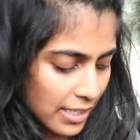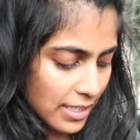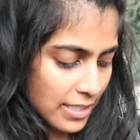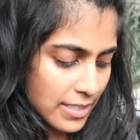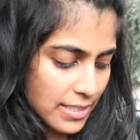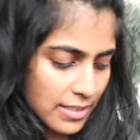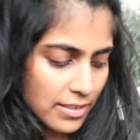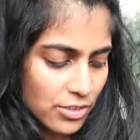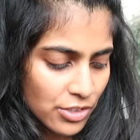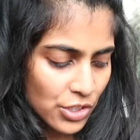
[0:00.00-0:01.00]
is
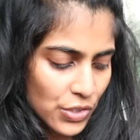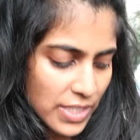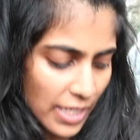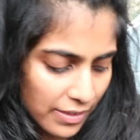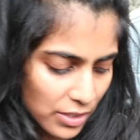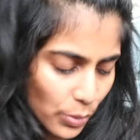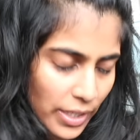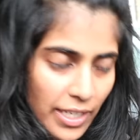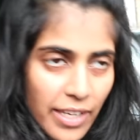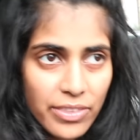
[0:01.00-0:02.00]
Tuesday, the
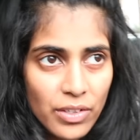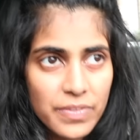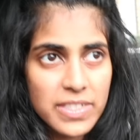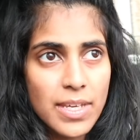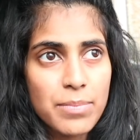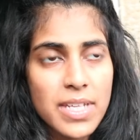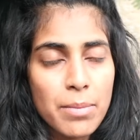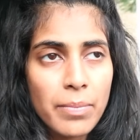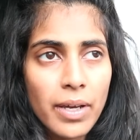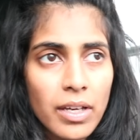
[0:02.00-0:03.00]
28th of
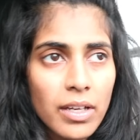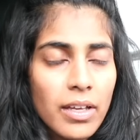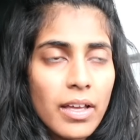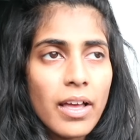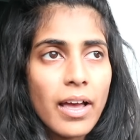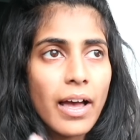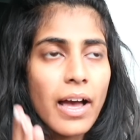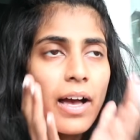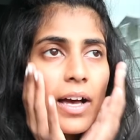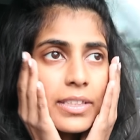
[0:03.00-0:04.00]
September,
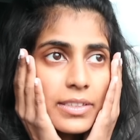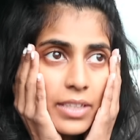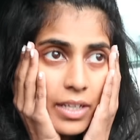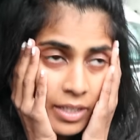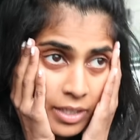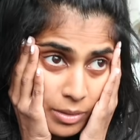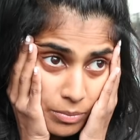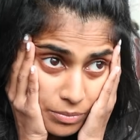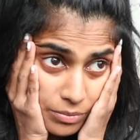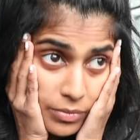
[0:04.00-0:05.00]
and
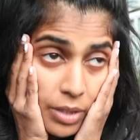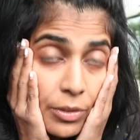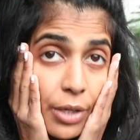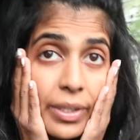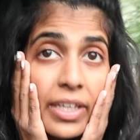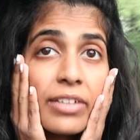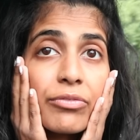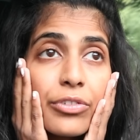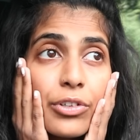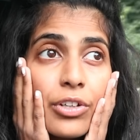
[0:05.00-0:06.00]
I'm going in
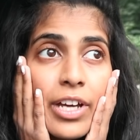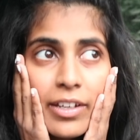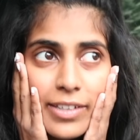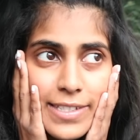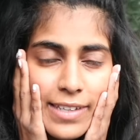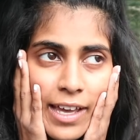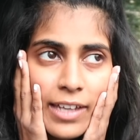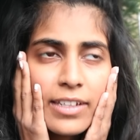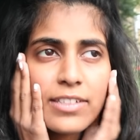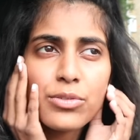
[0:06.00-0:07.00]
for another
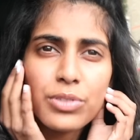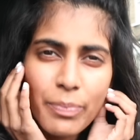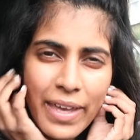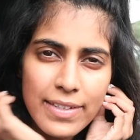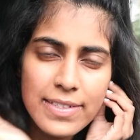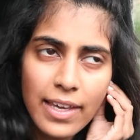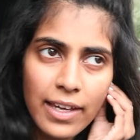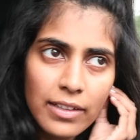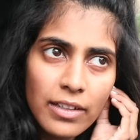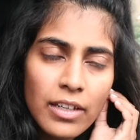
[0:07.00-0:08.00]
scan. It's called a PET
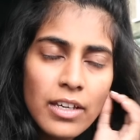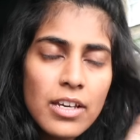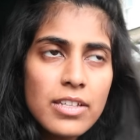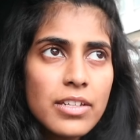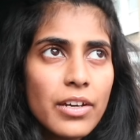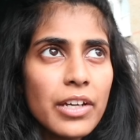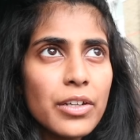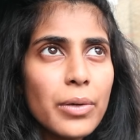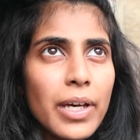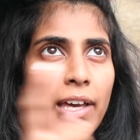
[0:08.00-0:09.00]
scan. So I
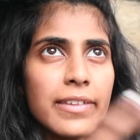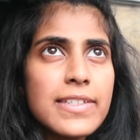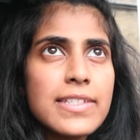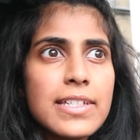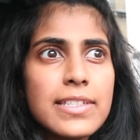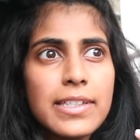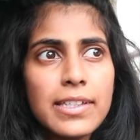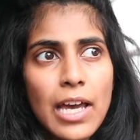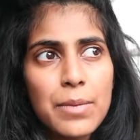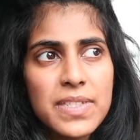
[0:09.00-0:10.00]
know I had the CT
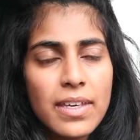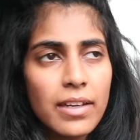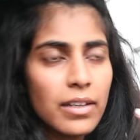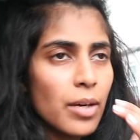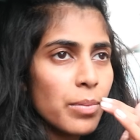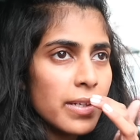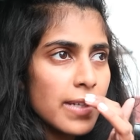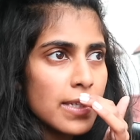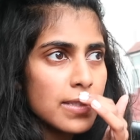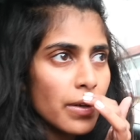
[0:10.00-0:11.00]
CAP scan a couple of
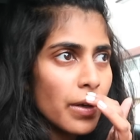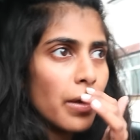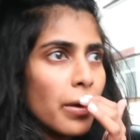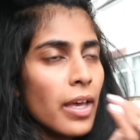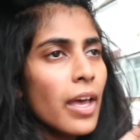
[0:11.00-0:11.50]
days ago,